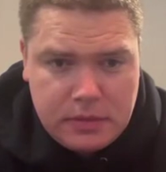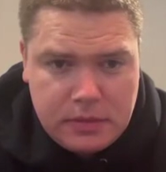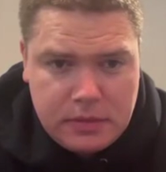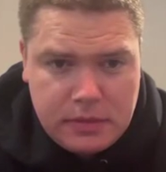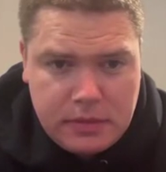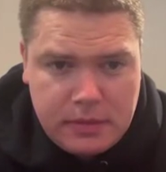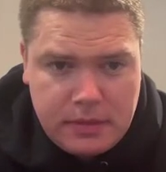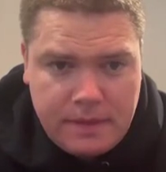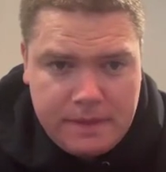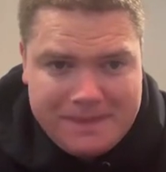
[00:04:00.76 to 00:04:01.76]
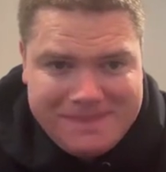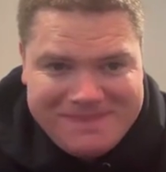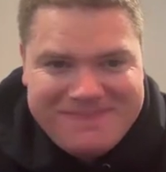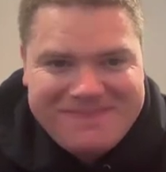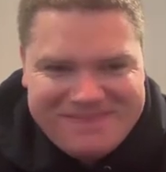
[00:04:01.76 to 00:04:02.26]

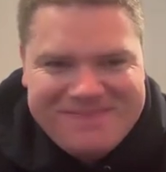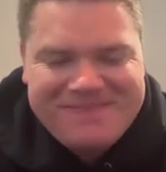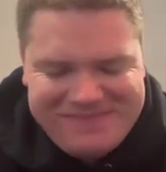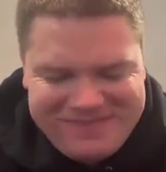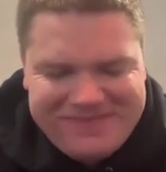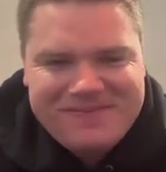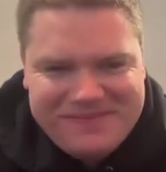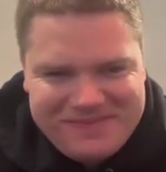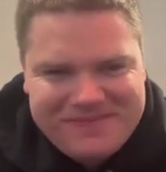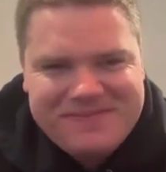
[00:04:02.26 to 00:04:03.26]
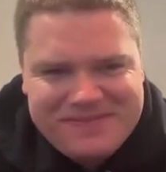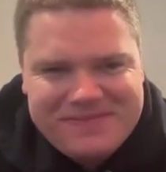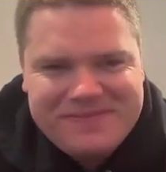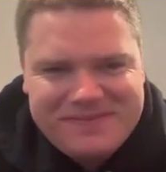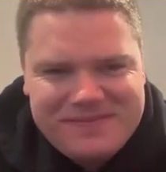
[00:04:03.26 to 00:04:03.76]

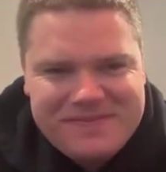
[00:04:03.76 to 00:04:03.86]
[no speech]